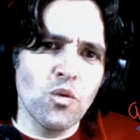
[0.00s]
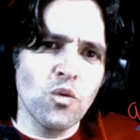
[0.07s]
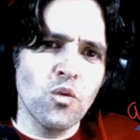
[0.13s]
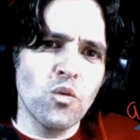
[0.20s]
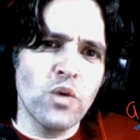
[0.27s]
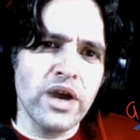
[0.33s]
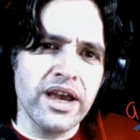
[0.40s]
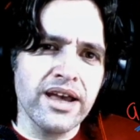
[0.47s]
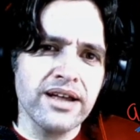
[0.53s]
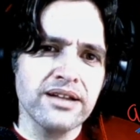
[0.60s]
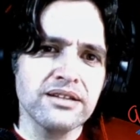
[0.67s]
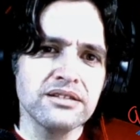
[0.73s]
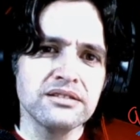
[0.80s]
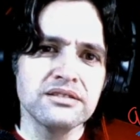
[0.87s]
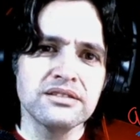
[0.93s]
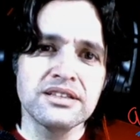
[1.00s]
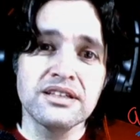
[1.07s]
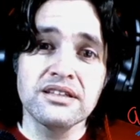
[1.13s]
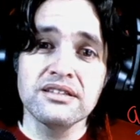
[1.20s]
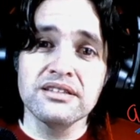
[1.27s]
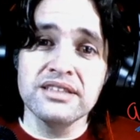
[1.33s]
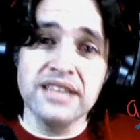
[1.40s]
Well,
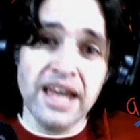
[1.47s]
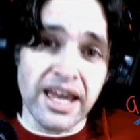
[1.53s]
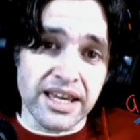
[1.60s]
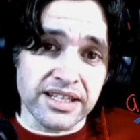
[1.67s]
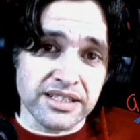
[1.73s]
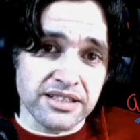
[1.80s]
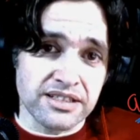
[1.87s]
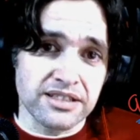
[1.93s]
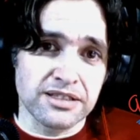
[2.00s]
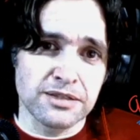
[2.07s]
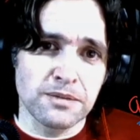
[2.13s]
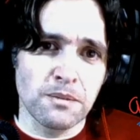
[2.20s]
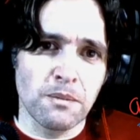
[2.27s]
yes,